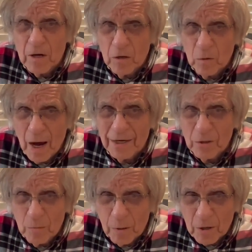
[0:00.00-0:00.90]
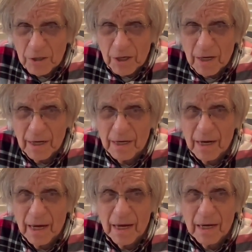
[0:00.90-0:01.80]
who I knew
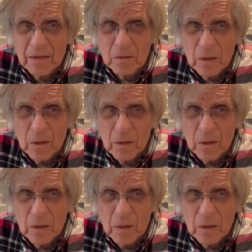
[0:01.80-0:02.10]
personally, and